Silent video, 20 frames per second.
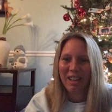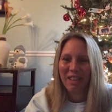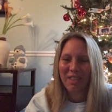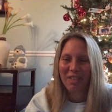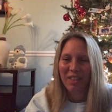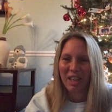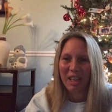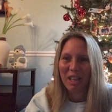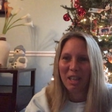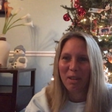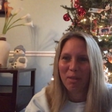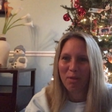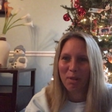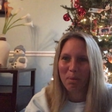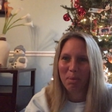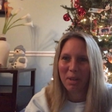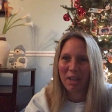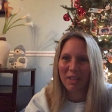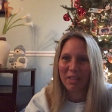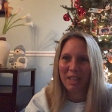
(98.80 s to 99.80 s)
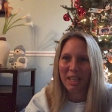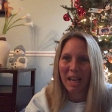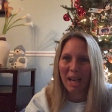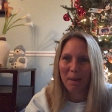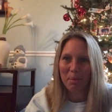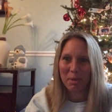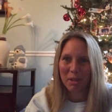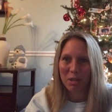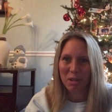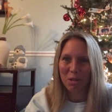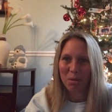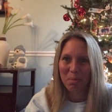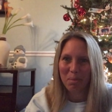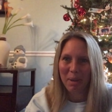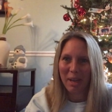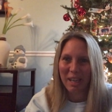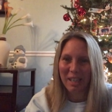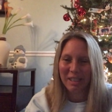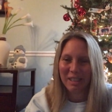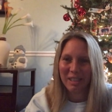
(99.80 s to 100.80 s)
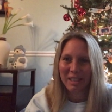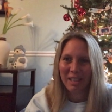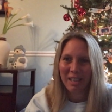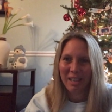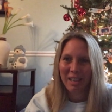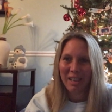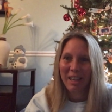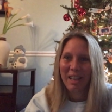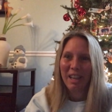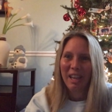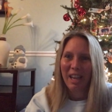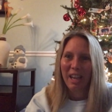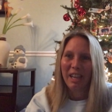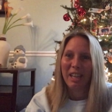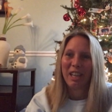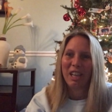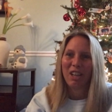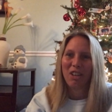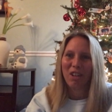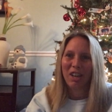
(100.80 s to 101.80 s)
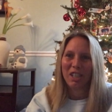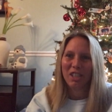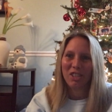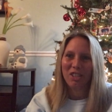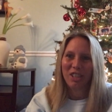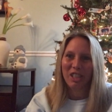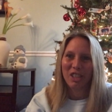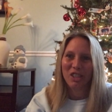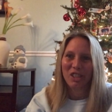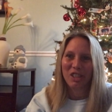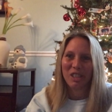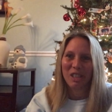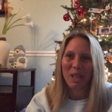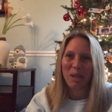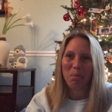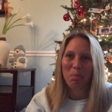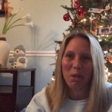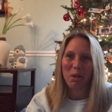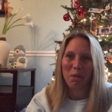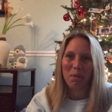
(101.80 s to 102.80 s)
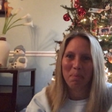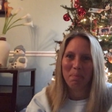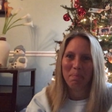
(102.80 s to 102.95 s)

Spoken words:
Thank you for being the absolute best, and congratulations, April.